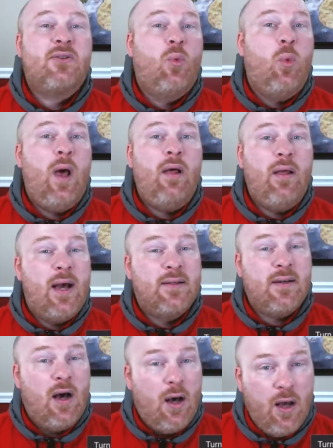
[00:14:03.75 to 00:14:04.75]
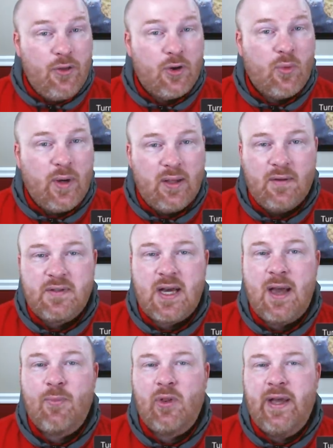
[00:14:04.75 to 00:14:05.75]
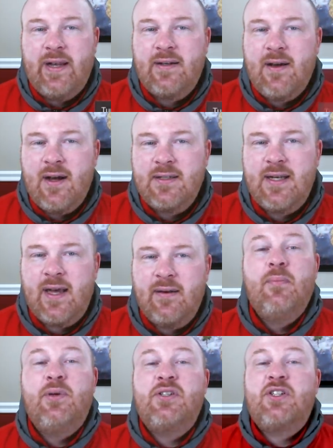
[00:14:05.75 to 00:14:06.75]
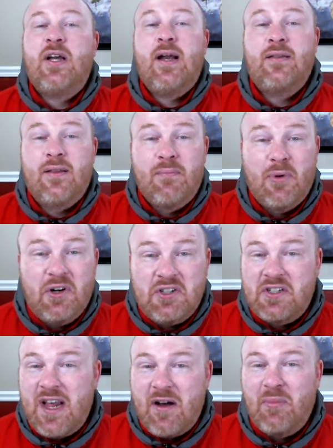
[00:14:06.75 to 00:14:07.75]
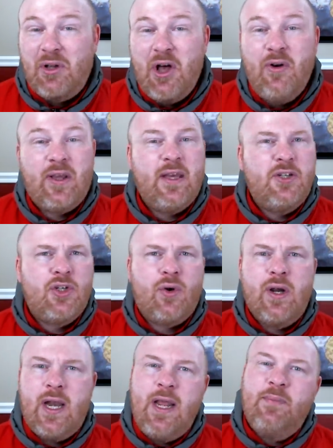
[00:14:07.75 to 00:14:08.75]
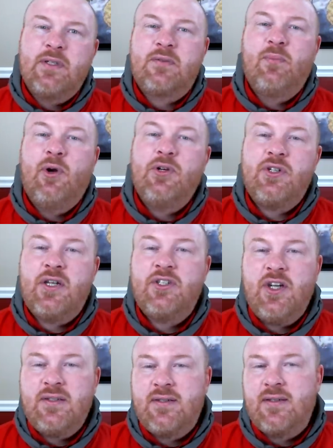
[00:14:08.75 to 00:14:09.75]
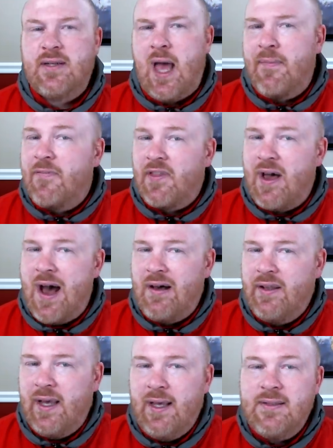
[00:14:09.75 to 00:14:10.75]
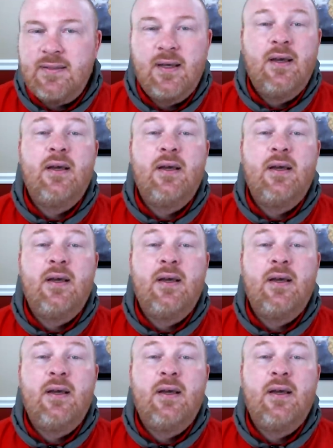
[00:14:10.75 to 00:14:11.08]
well as other Wheel of Time related content. Please check out the merch down below to get your Nameless merch just in time for the holidays.